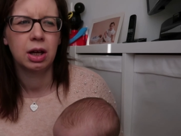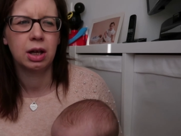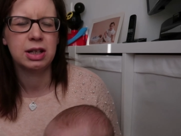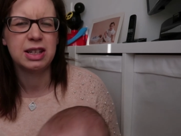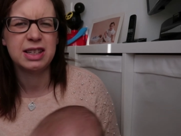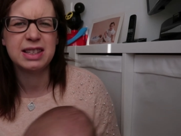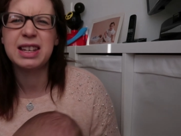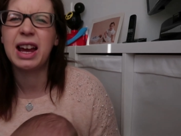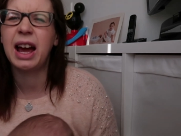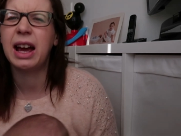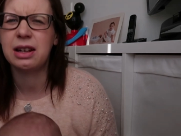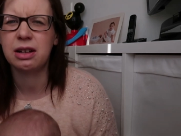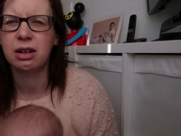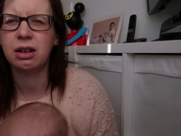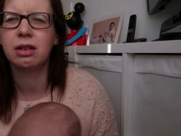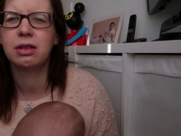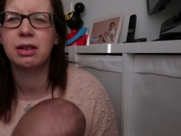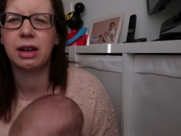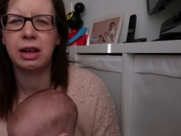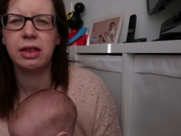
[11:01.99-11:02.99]
and he's
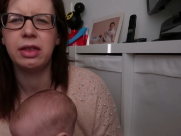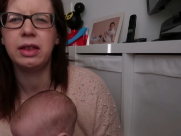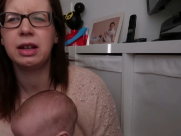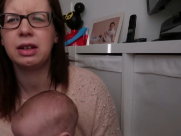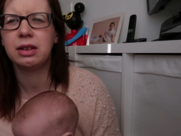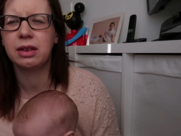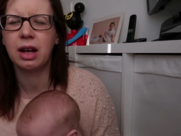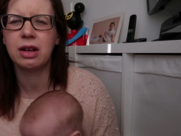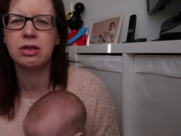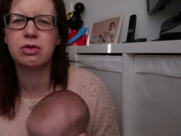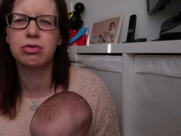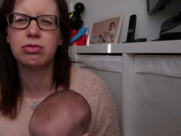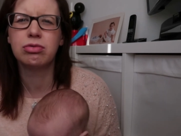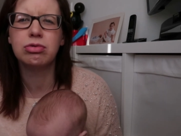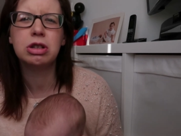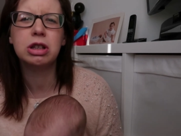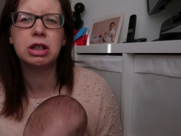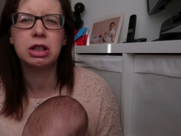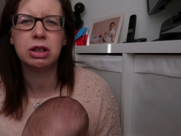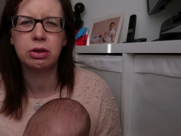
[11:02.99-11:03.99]
tired. I think that's
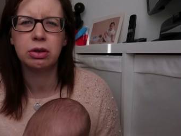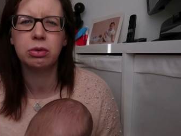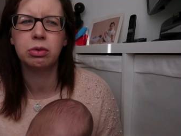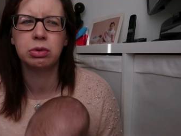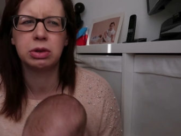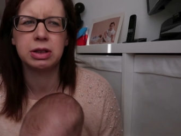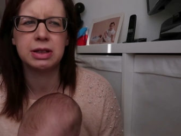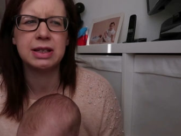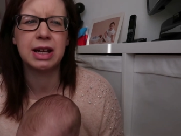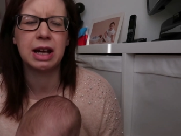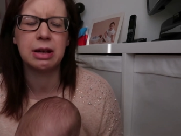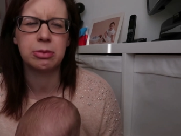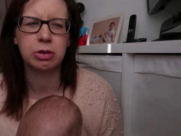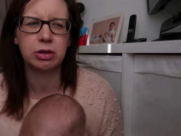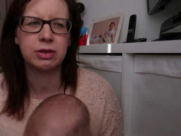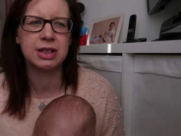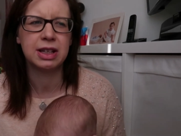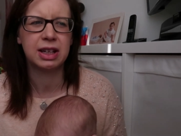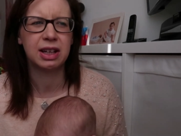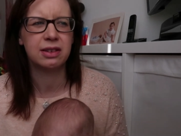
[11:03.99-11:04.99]
really the only time
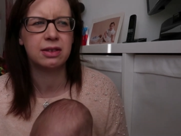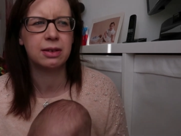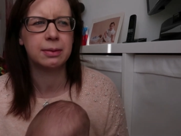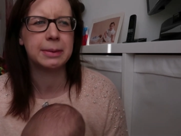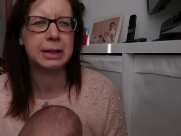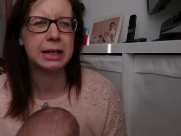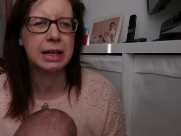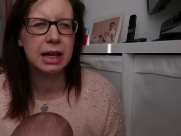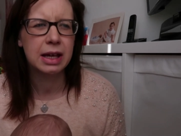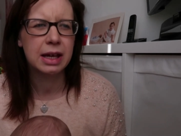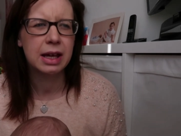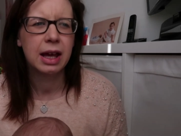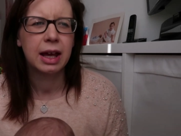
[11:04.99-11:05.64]
he'll take a dummy.